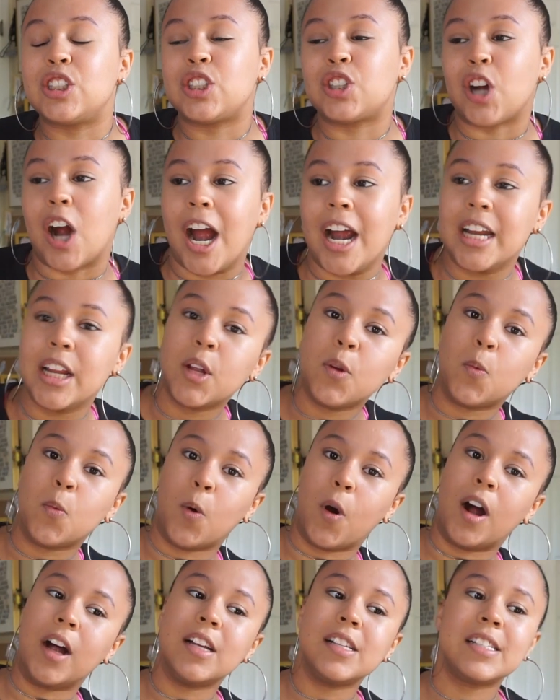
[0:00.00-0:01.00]
tried it
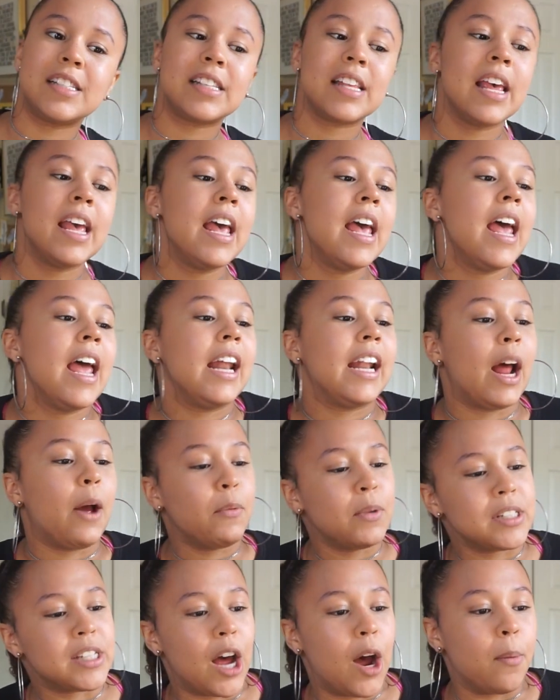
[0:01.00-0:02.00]
once and I
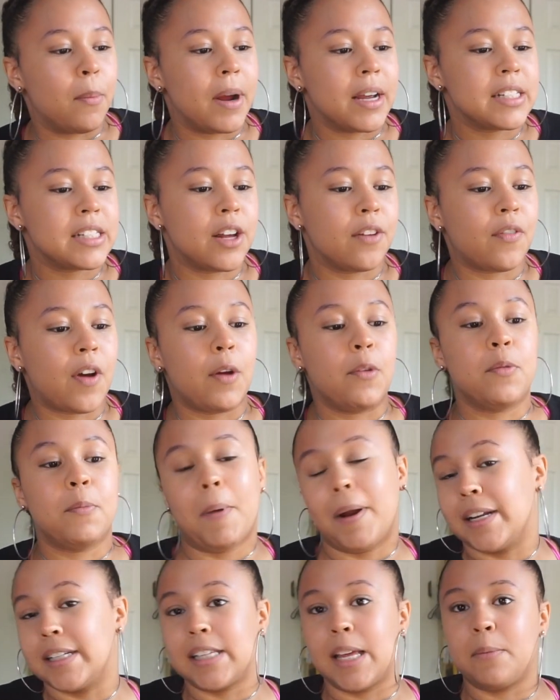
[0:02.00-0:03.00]
would tell myself I would
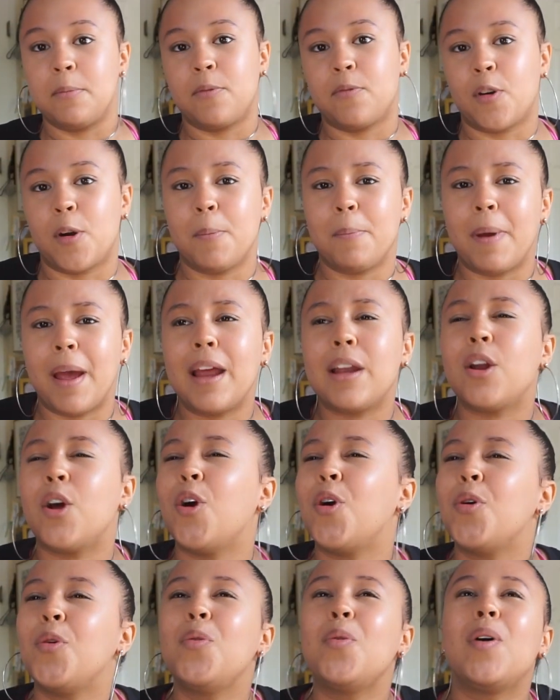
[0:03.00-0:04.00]
meditate before bed.
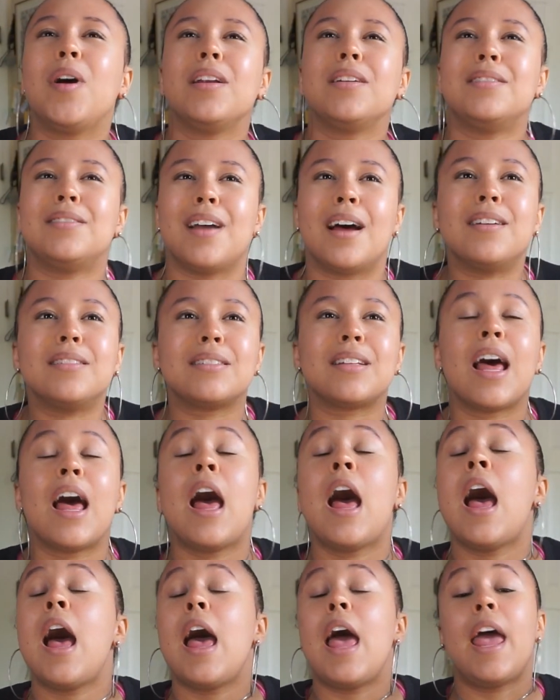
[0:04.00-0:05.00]
Who does?
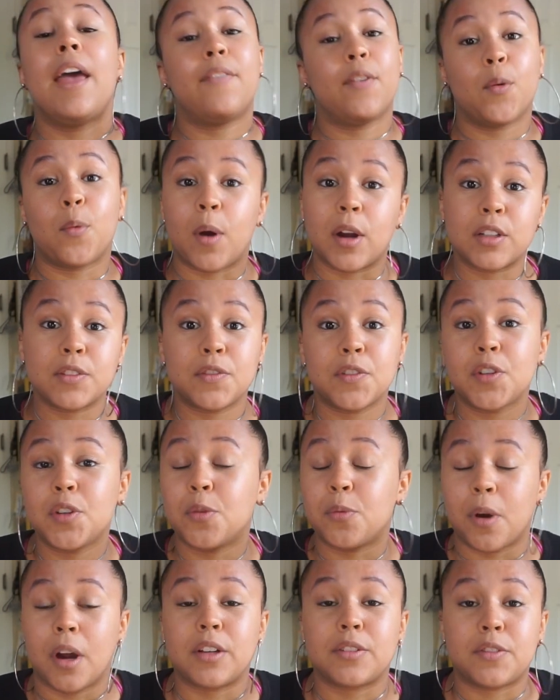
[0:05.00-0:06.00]
If it works for you,
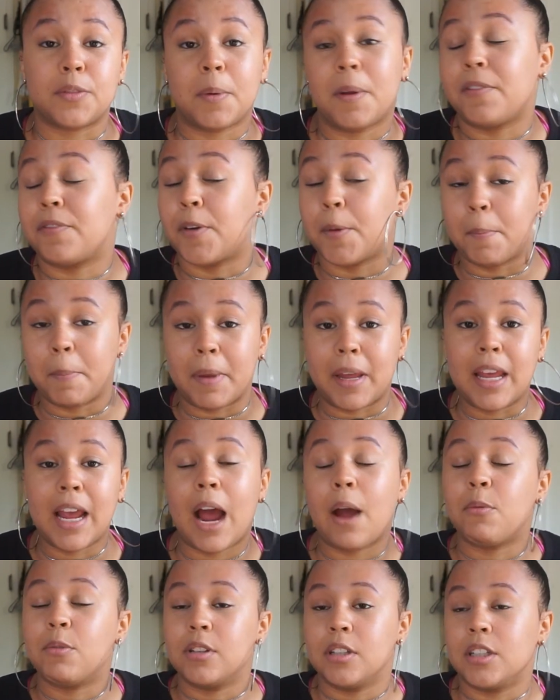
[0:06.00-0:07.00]
it works for me. For me,
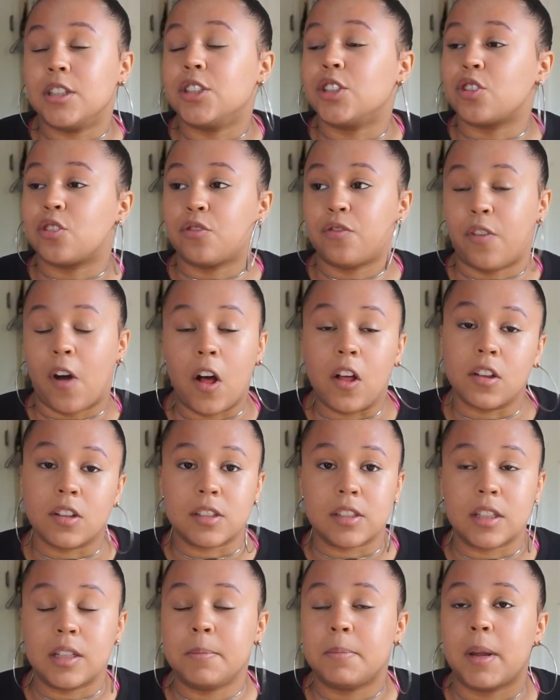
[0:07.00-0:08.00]
I would literally just fall
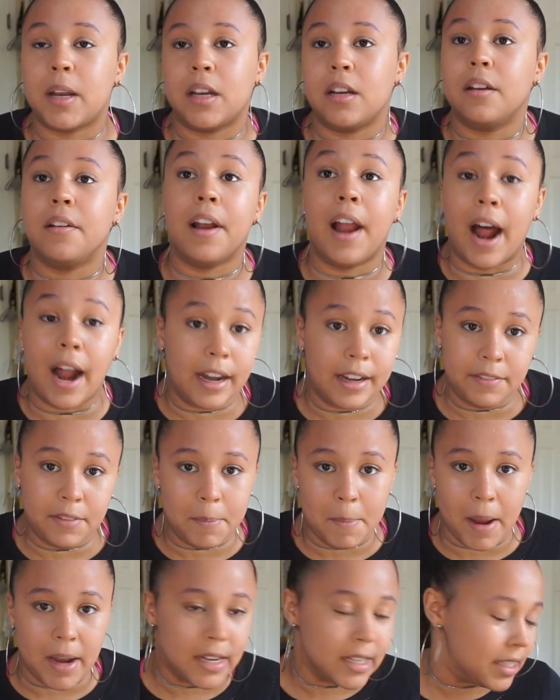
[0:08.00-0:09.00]
asleep and not
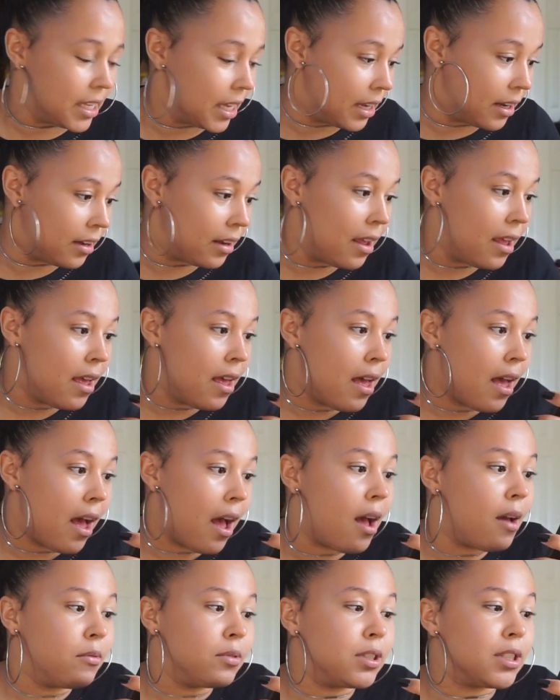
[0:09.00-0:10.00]
even meditate.
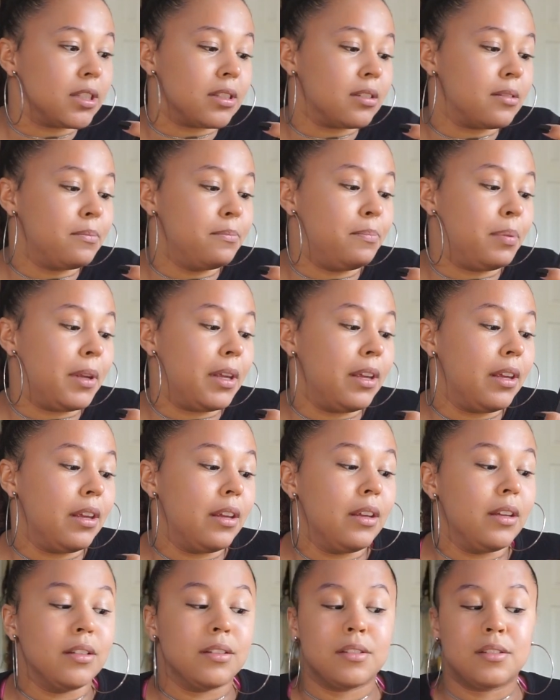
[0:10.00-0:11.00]
I would just
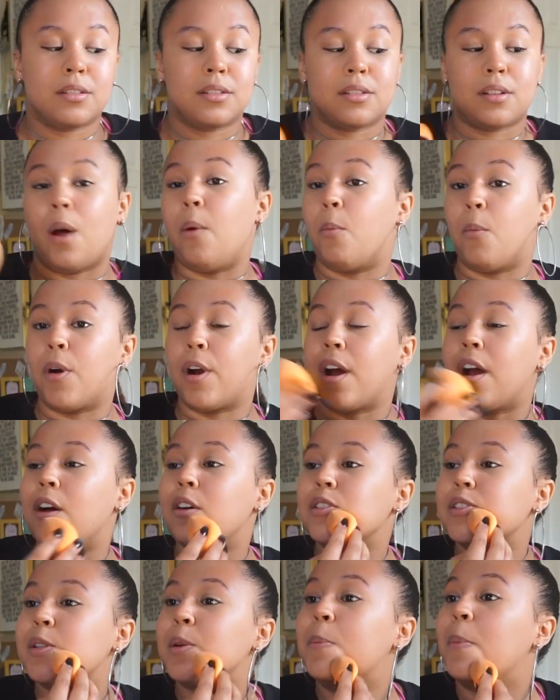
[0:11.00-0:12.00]
be somewhere
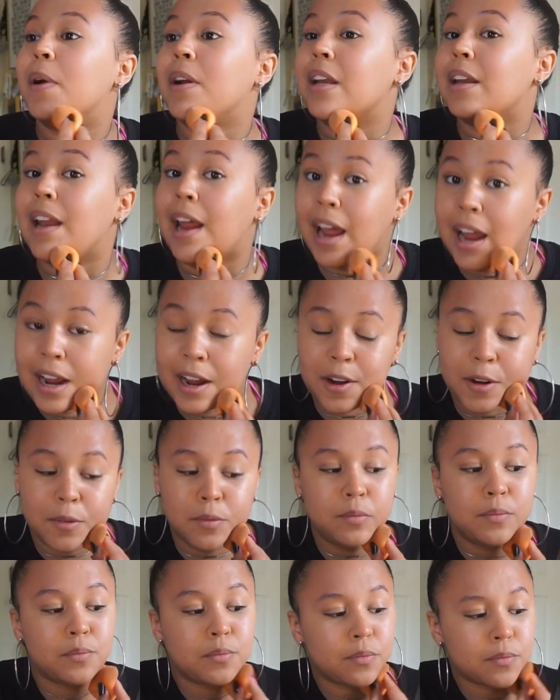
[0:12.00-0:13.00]
else. But now